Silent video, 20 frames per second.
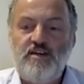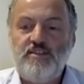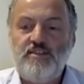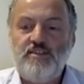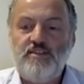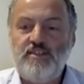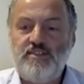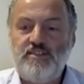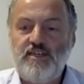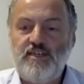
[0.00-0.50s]

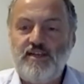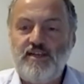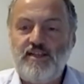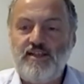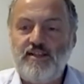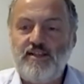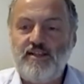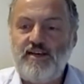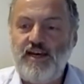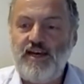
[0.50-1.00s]
That's a
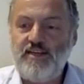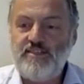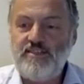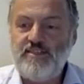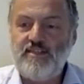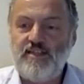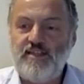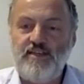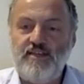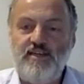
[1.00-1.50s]
little case
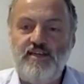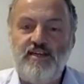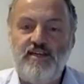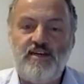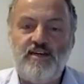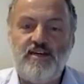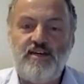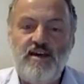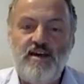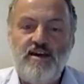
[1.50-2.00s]
study
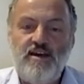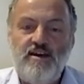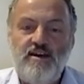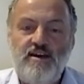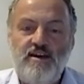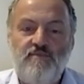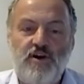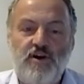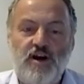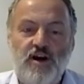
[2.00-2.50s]
here
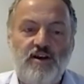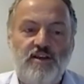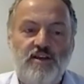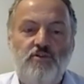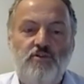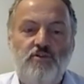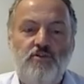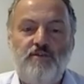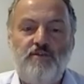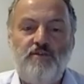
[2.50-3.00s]
where
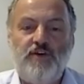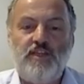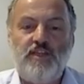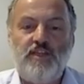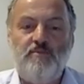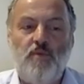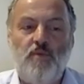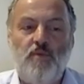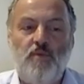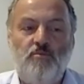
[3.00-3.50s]
you have at the
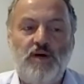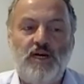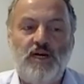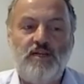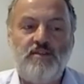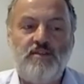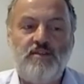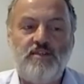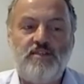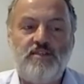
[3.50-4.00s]

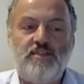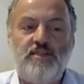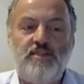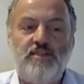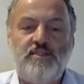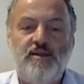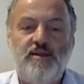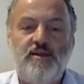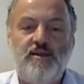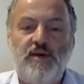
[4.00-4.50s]
moment a
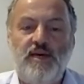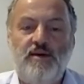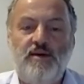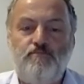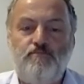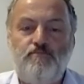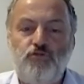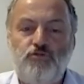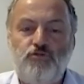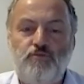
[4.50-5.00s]
system
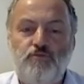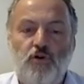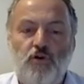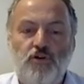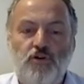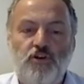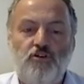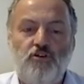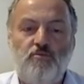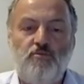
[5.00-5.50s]
input
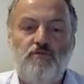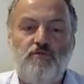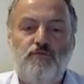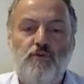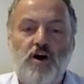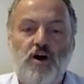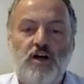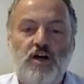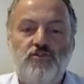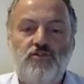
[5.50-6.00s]
volume of
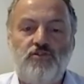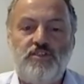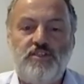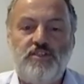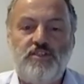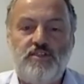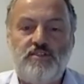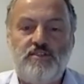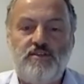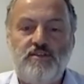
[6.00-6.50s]

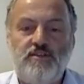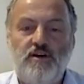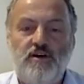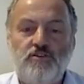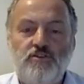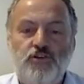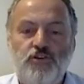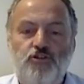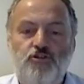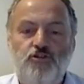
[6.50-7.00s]

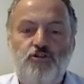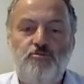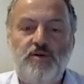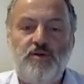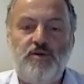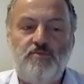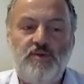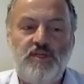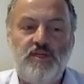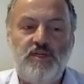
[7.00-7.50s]
460,000
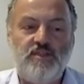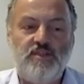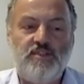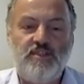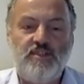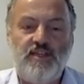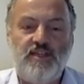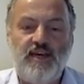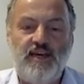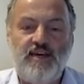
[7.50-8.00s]
cubic meters
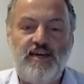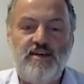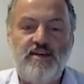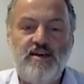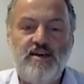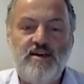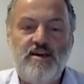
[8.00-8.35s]
a day